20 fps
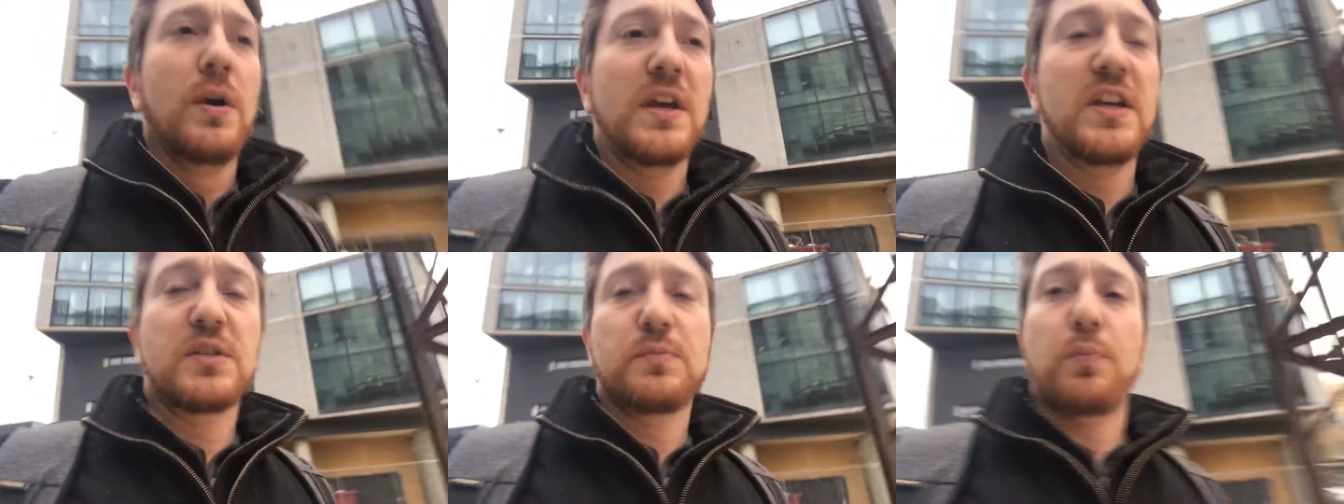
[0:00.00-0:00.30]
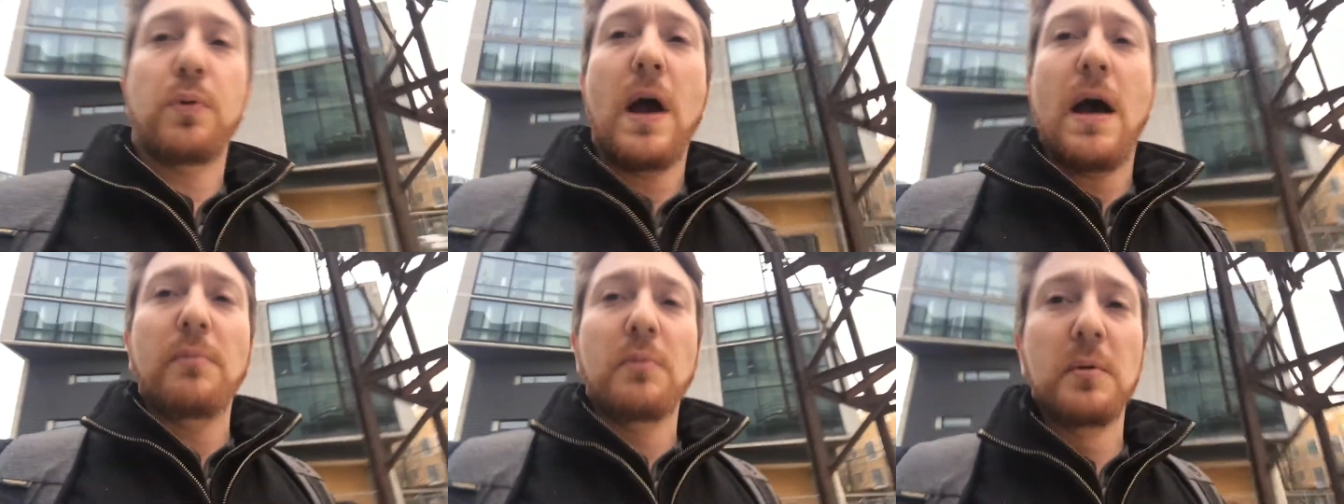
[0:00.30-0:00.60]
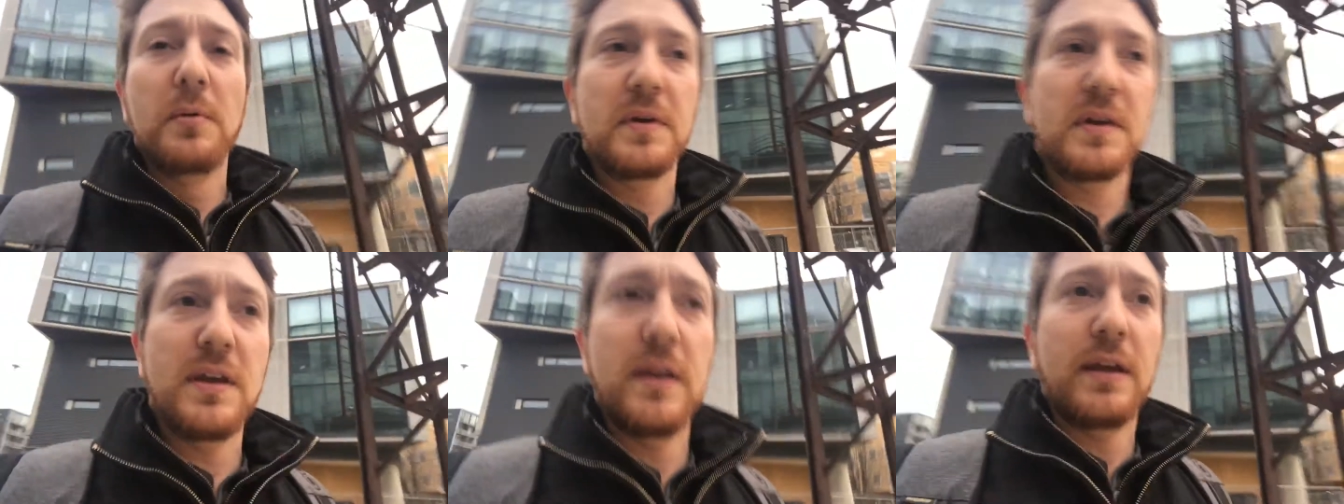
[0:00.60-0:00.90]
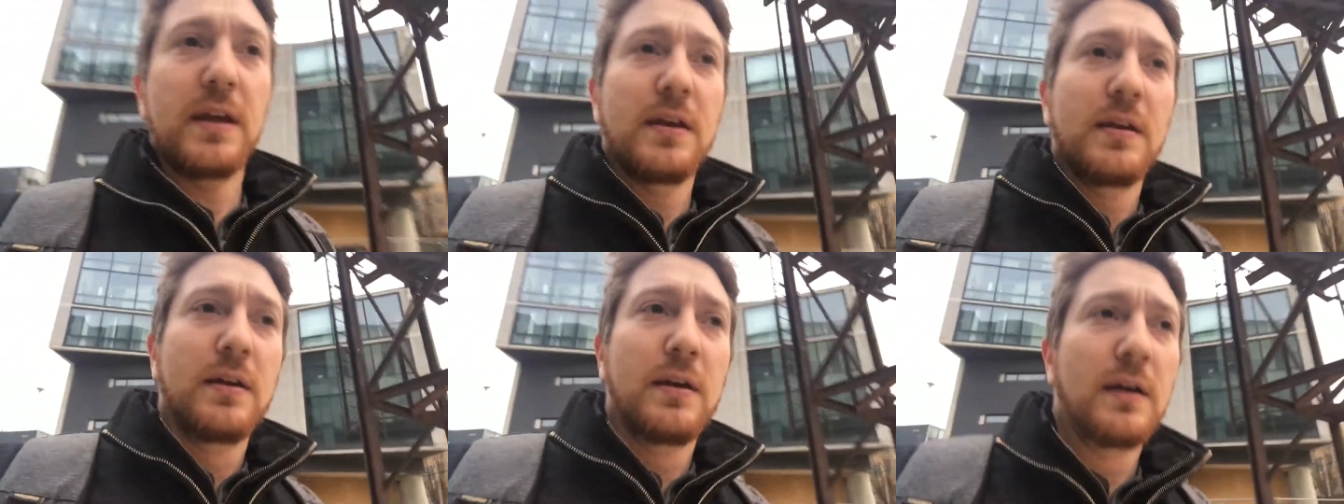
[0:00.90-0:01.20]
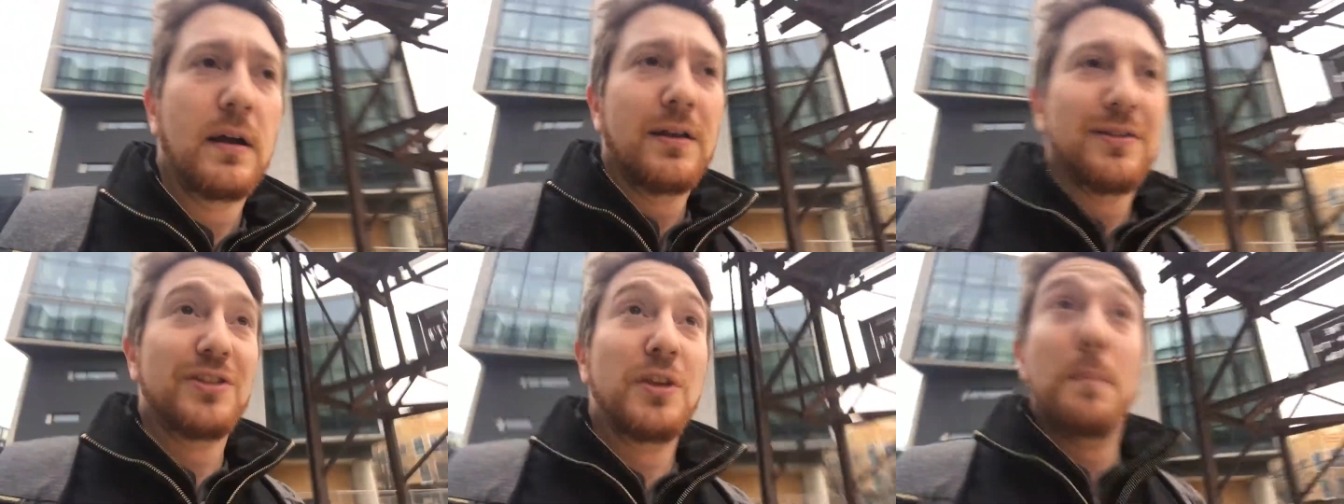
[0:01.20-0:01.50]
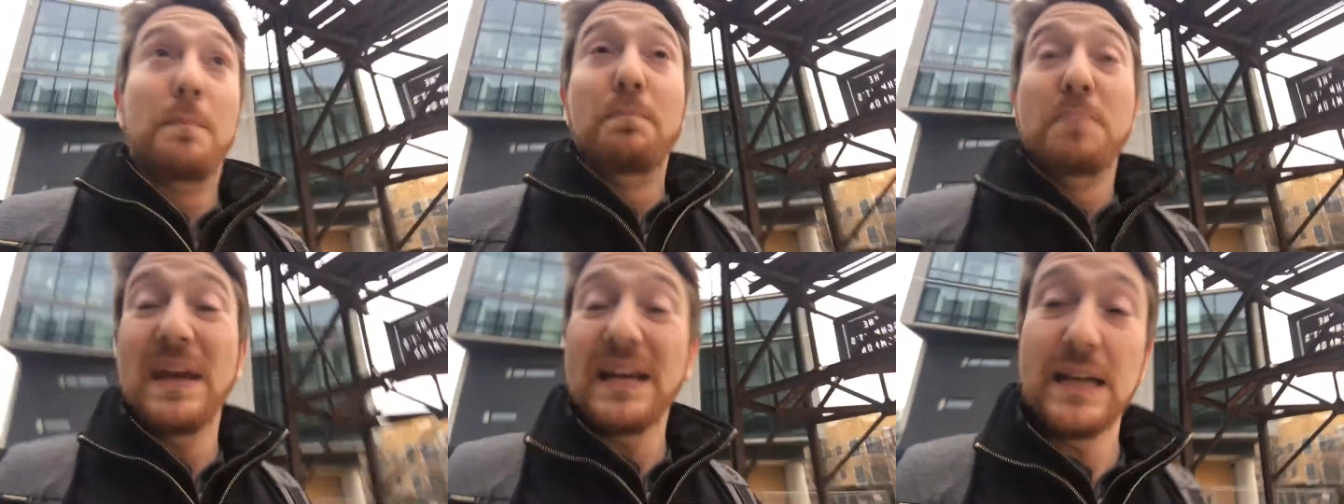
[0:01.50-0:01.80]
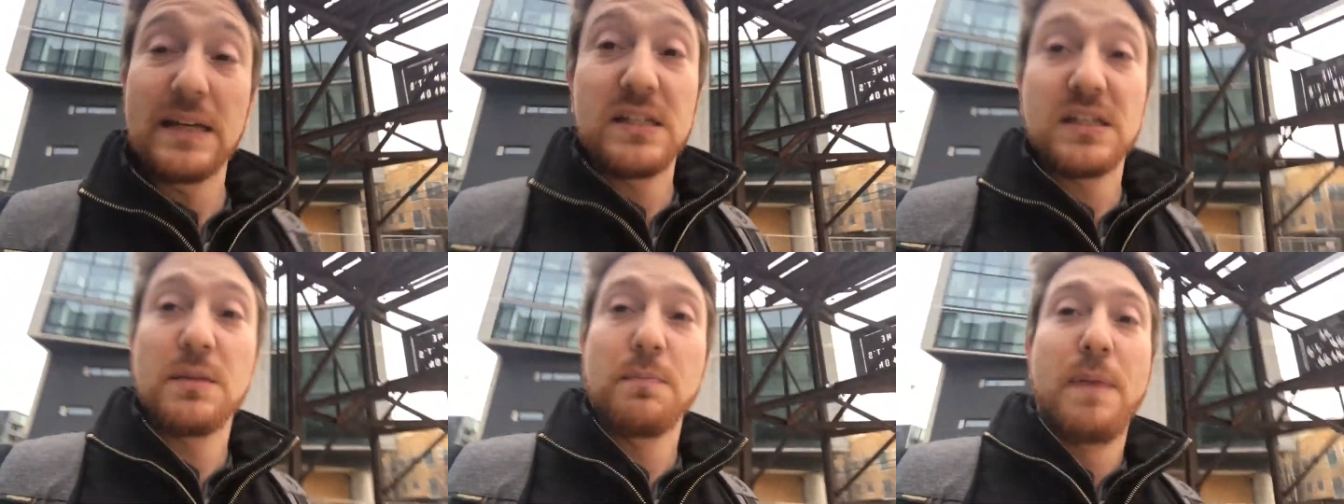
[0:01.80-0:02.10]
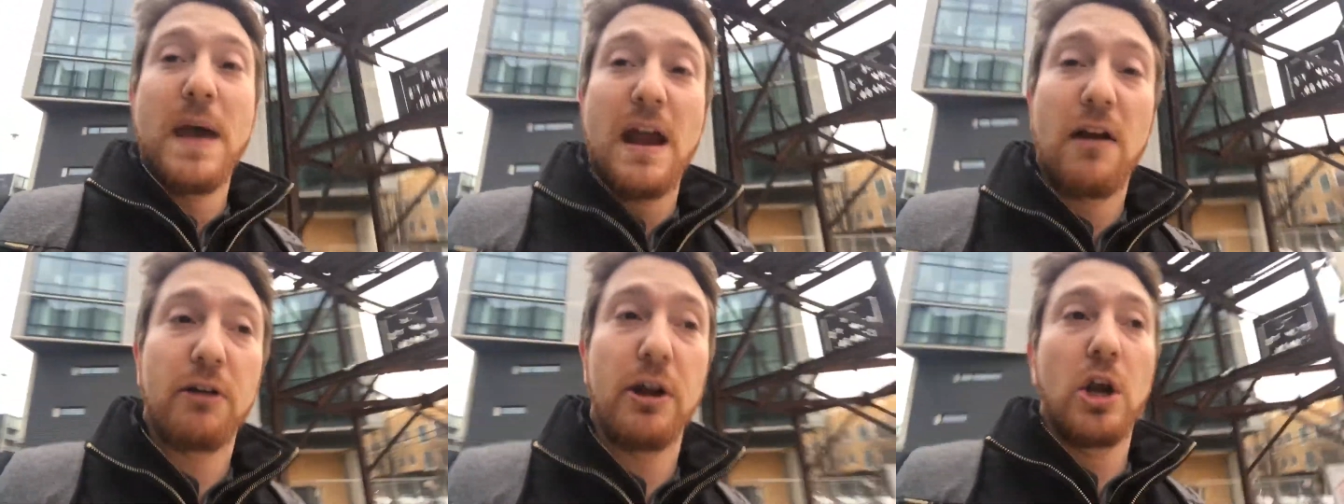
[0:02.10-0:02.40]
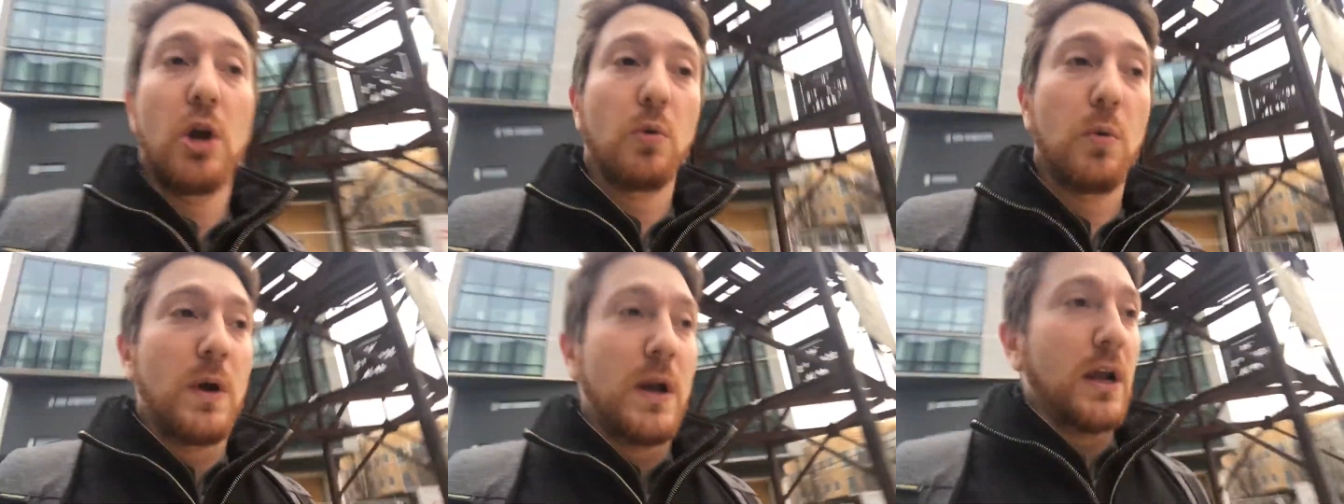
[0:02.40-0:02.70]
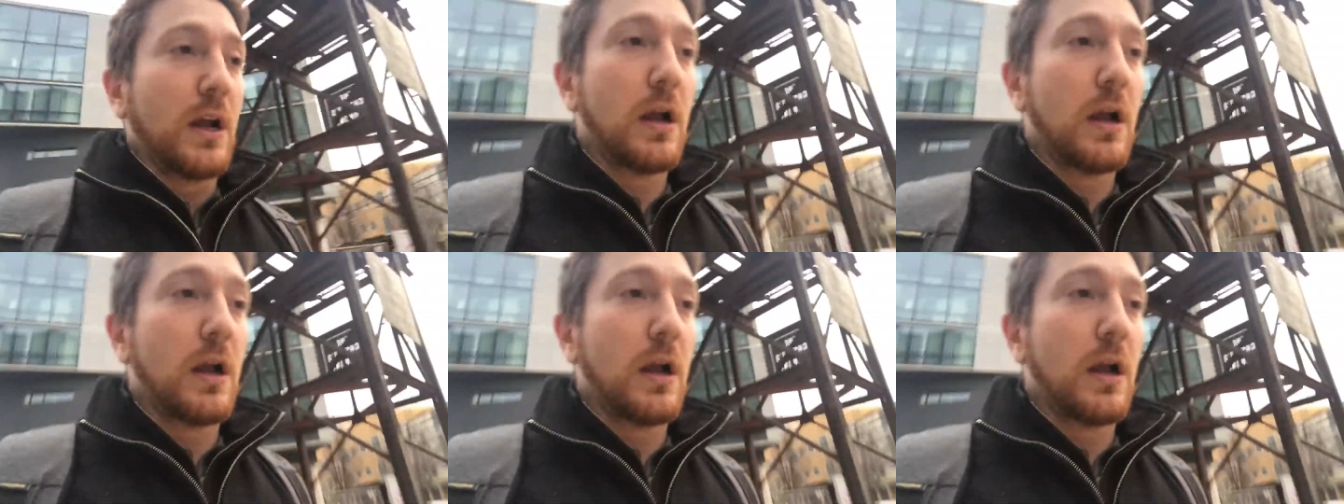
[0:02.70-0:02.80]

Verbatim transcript: is probably the biggest barrier when